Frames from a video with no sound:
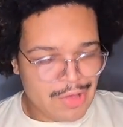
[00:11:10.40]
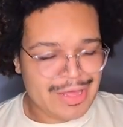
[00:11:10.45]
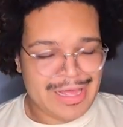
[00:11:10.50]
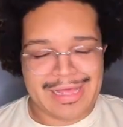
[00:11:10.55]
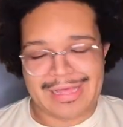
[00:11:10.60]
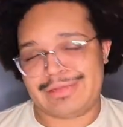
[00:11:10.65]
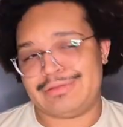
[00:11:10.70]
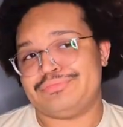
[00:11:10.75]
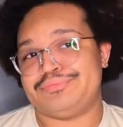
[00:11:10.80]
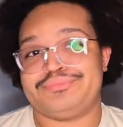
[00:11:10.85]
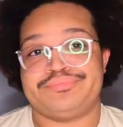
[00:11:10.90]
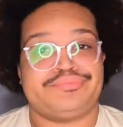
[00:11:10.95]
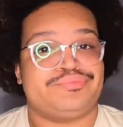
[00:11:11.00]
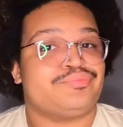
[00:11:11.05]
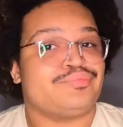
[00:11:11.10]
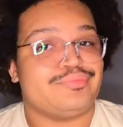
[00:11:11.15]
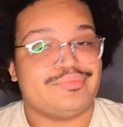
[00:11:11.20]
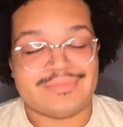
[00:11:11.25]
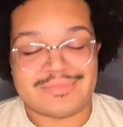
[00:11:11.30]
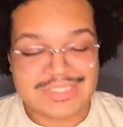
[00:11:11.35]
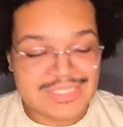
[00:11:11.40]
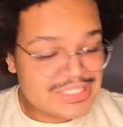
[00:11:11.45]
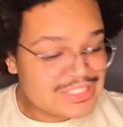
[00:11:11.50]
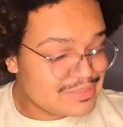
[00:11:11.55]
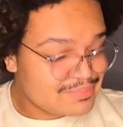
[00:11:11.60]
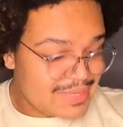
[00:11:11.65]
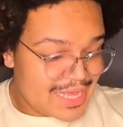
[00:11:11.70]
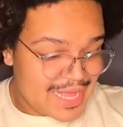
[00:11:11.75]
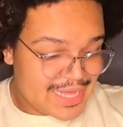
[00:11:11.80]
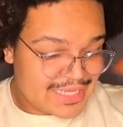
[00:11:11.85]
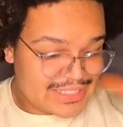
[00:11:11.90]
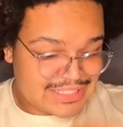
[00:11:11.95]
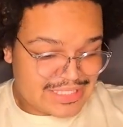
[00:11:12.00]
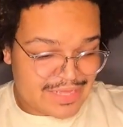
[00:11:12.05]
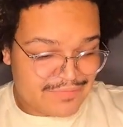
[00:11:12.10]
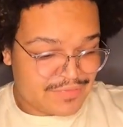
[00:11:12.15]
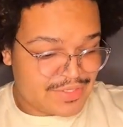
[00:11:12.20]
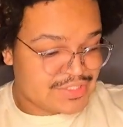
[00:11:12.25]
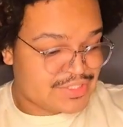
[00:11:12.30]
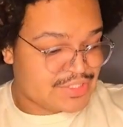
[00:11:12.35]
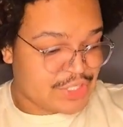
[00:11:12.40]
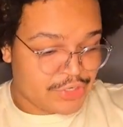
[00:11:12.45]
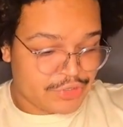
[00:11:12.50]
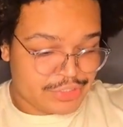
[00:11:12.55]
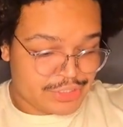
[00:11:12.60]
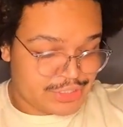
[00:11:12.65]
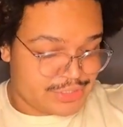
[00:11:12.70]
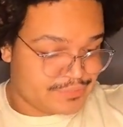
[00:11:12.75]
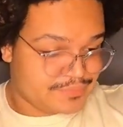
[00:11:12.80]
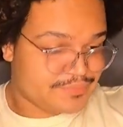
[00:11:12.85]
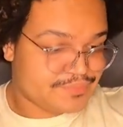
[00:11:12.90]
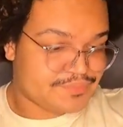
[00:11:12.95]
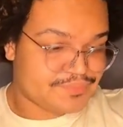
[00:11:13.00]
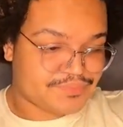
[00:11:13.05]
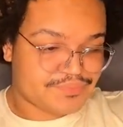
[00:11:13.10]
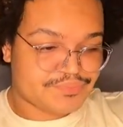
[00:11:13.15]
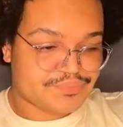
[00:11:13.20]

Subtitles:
Okay. This bag is giving sturdy.